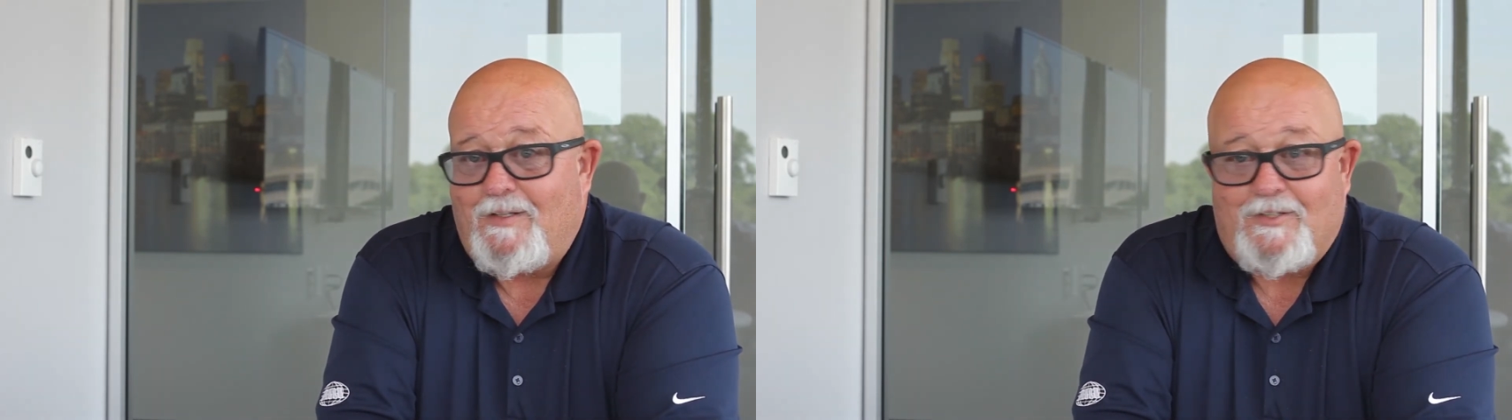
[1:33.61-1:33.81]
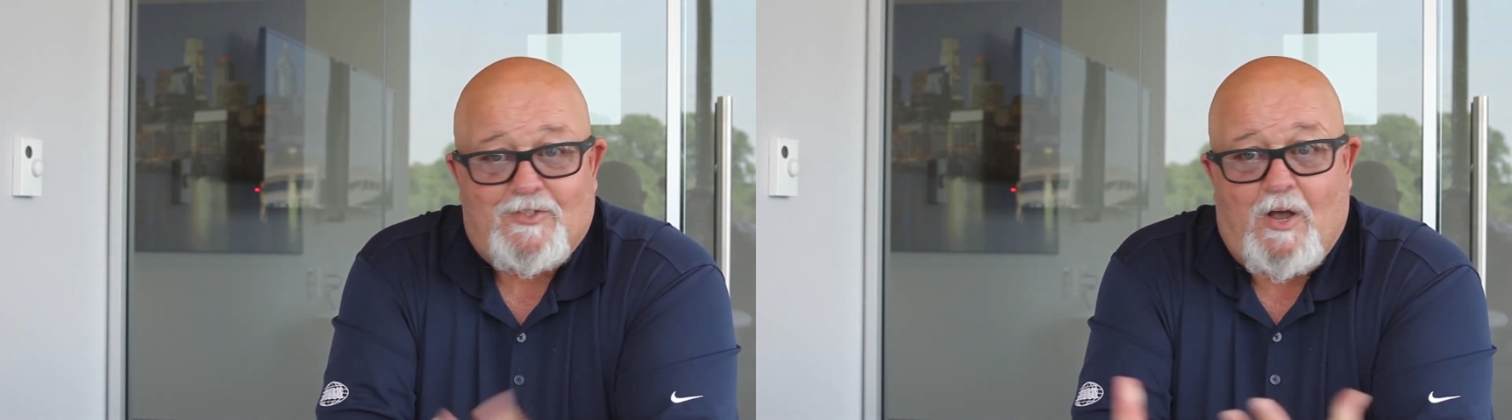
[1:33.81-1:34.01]

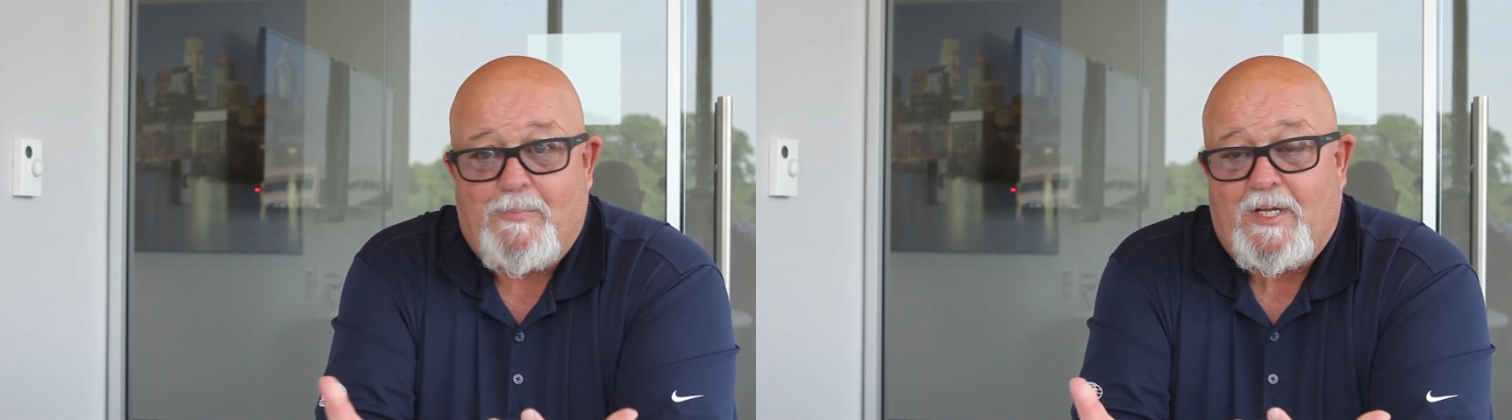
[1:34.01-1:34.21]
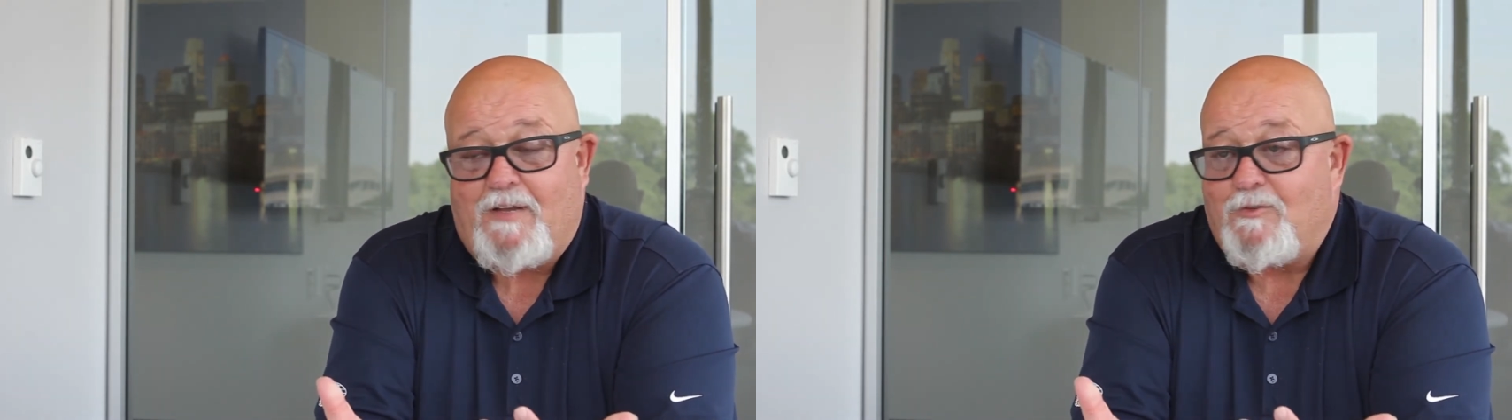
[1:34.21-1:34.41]
This
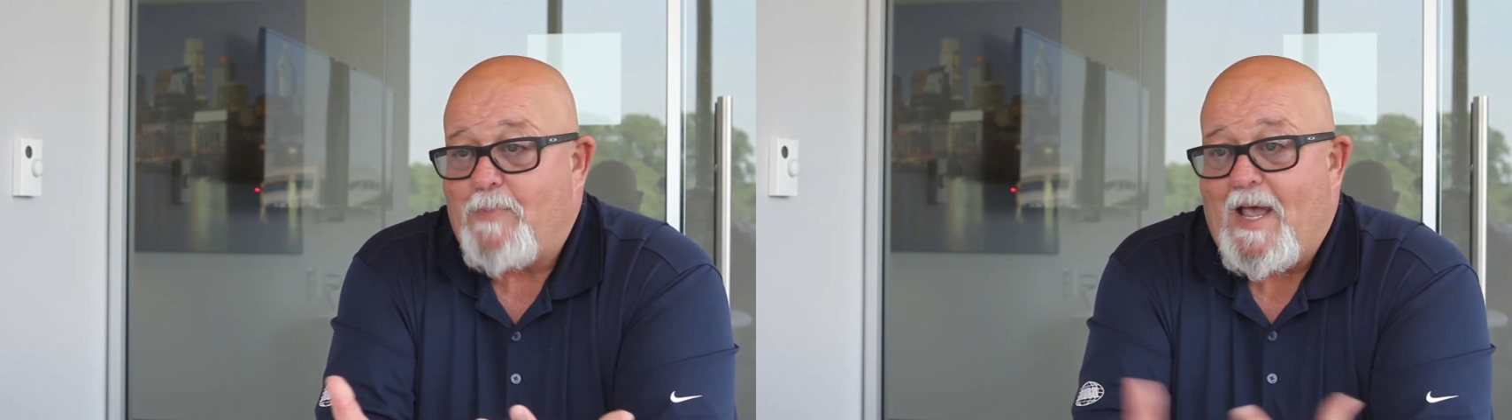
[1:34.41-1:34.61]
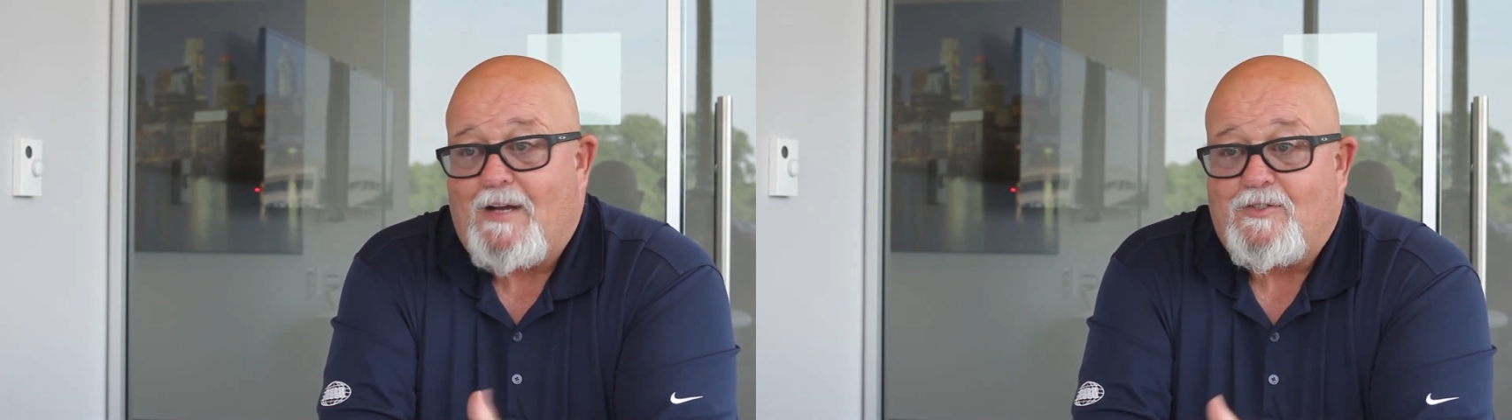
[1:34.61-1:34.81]
company gives
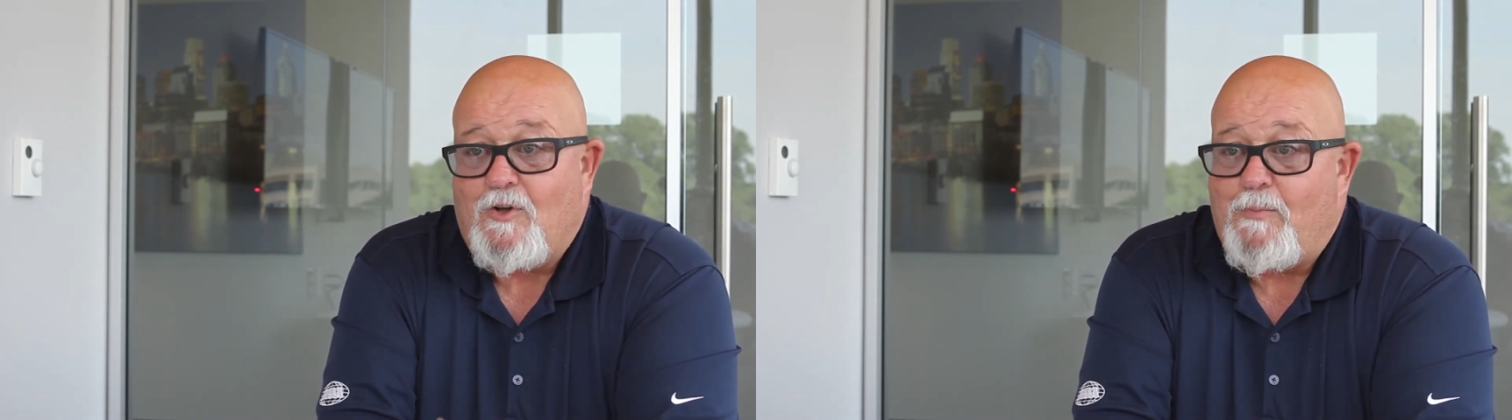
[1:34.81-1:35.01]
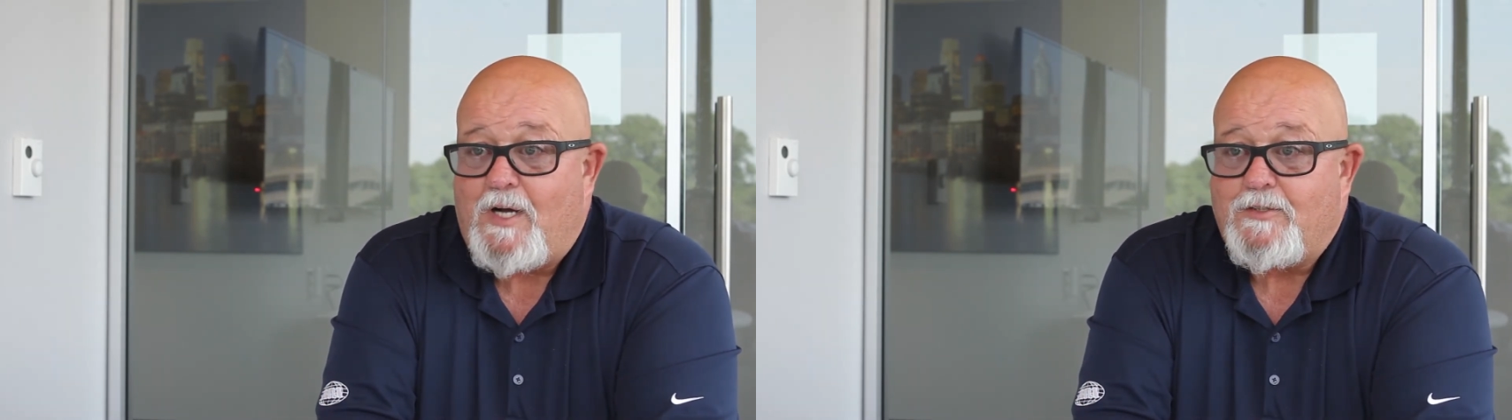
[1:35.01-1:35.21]
back
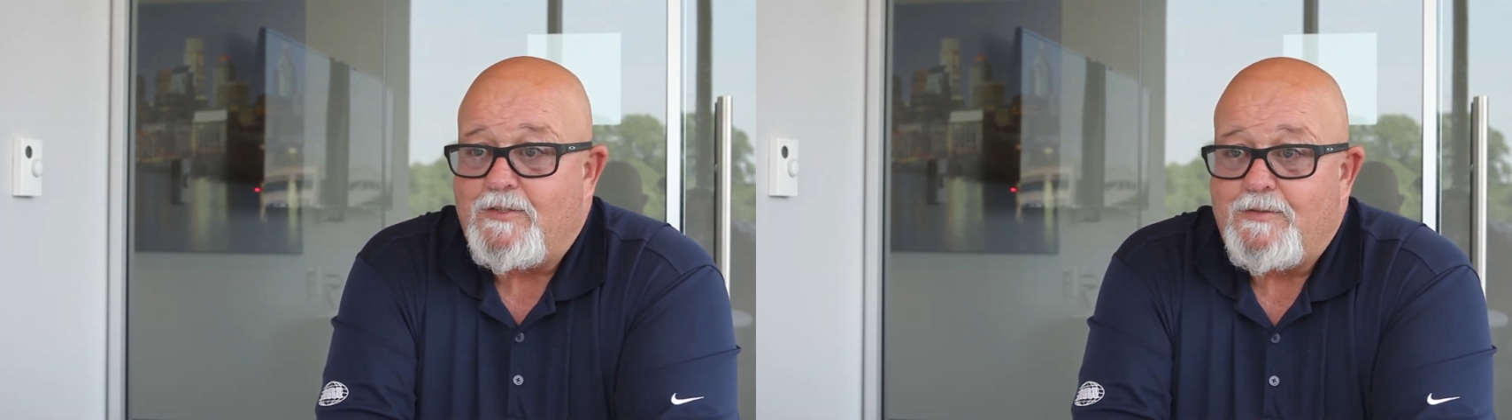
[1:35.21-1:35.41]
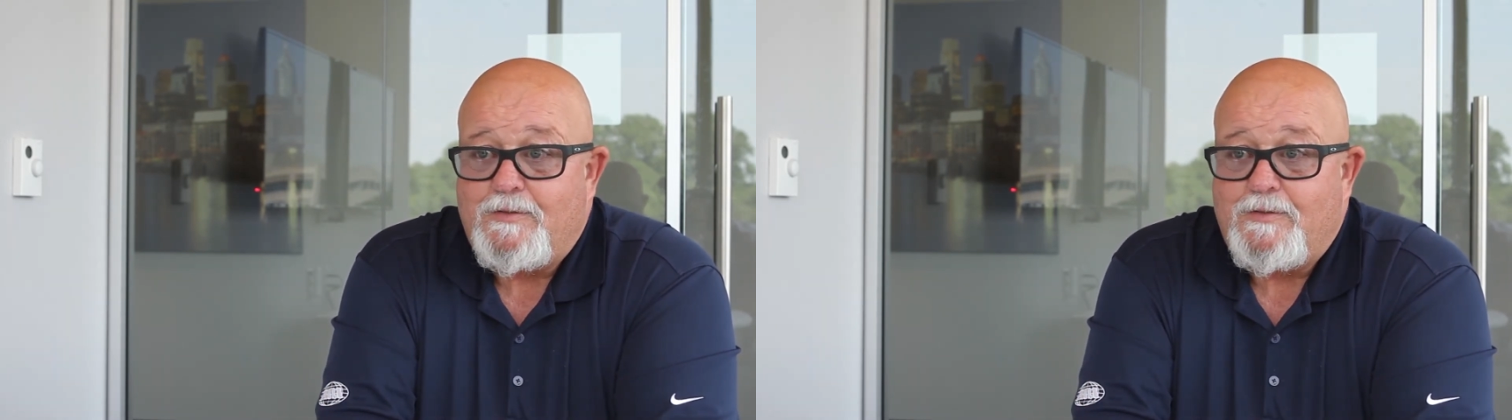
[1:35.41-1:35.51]
so much.